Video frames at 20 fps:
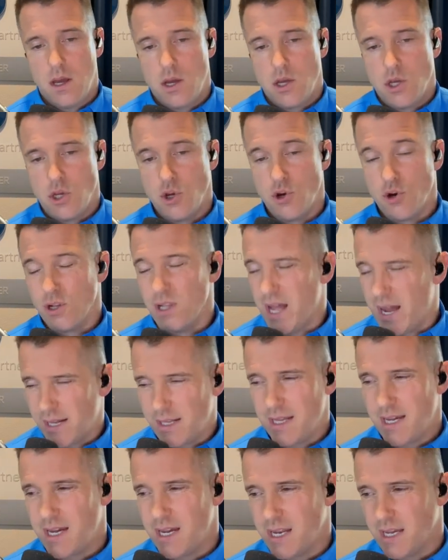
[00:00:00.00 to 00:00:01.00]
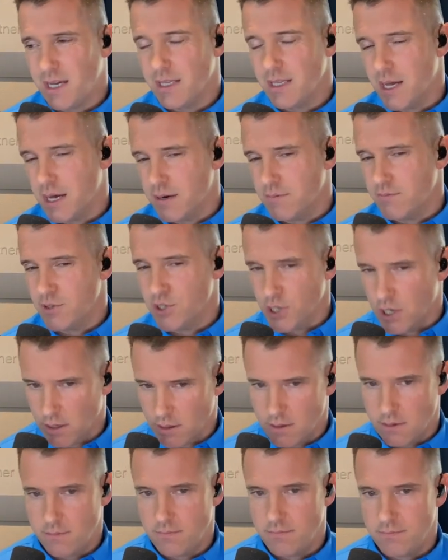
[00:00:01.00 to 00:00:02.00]
you're likely getting a lot of
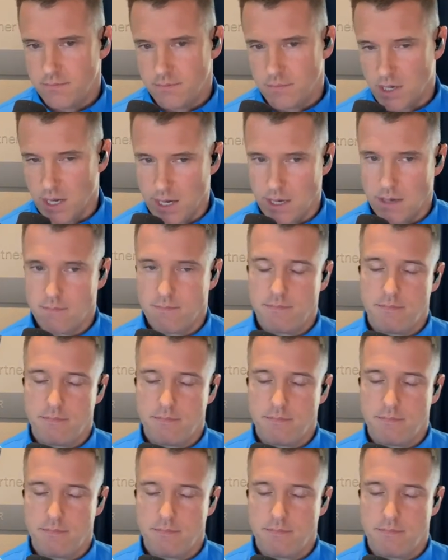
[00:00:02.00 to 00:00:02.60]
junk, okay?